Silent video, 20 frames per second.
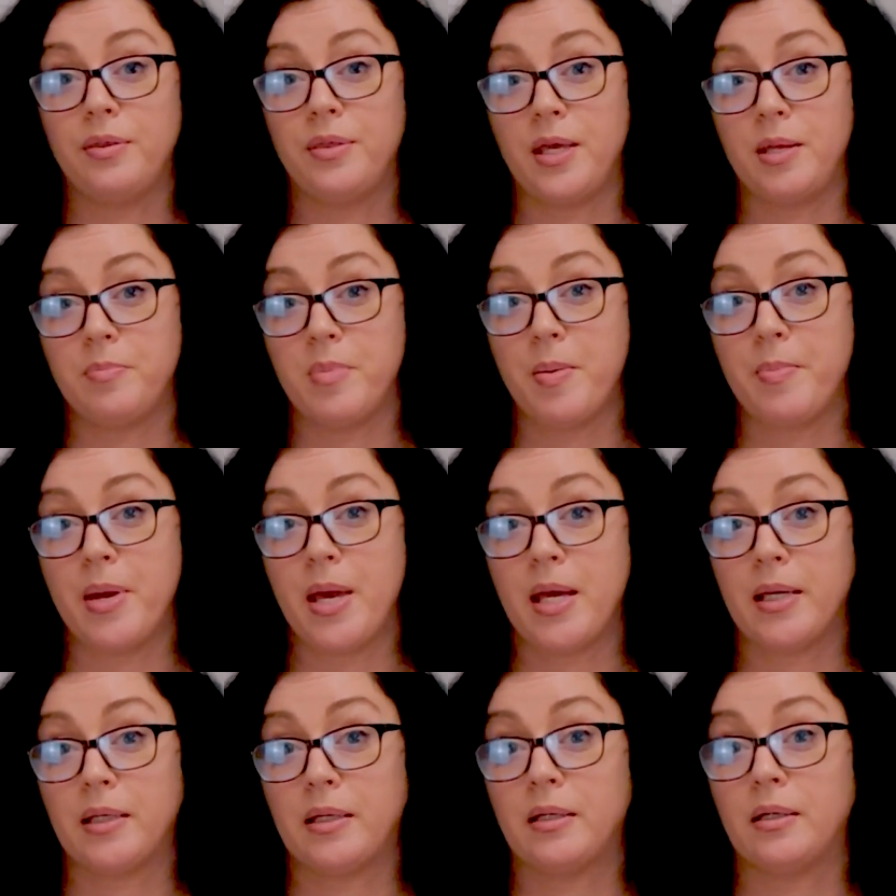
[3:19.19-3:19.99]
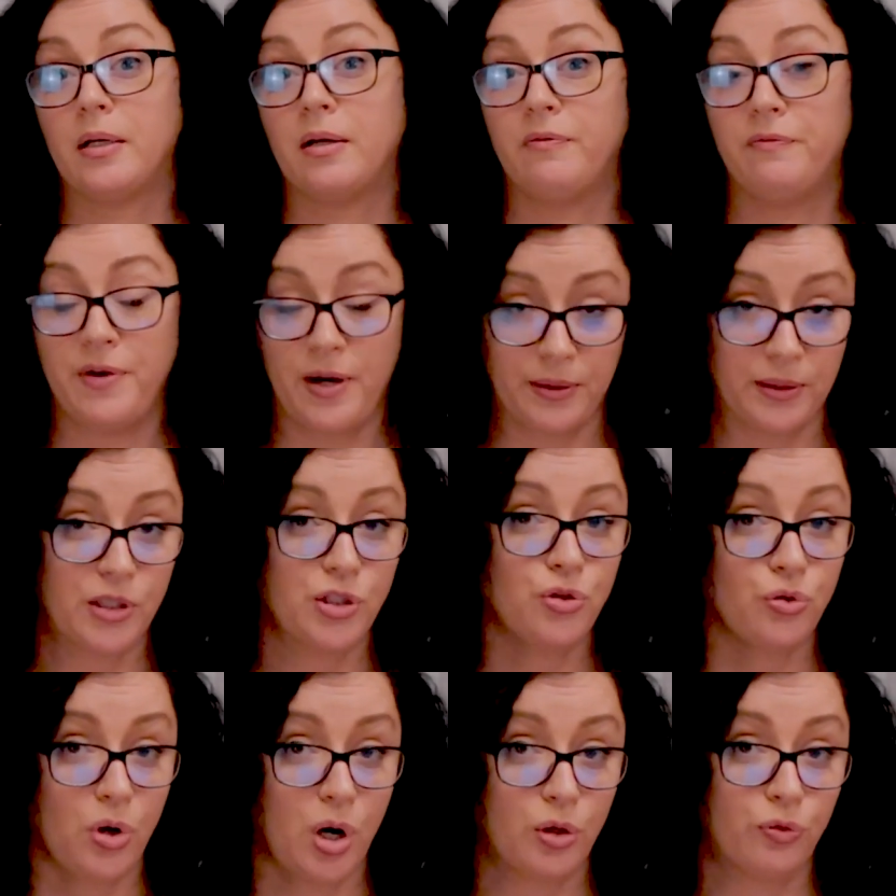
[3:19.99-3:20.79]
they mimic a very
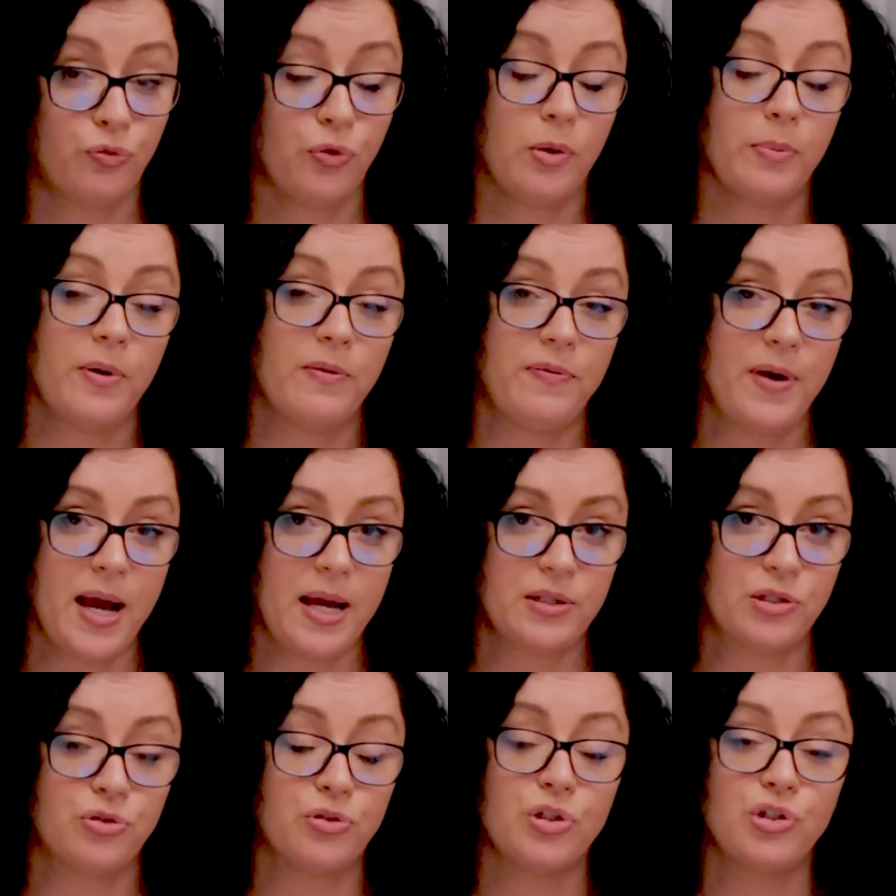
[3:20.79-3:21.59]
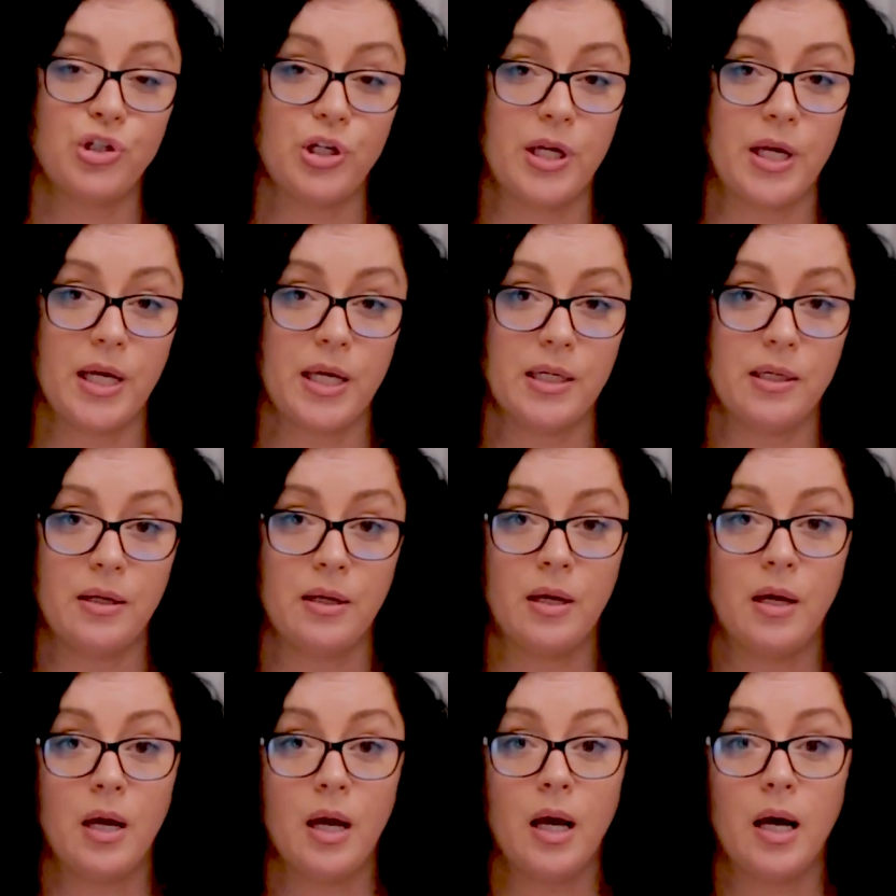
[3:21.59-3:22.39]
strong form of estrogen.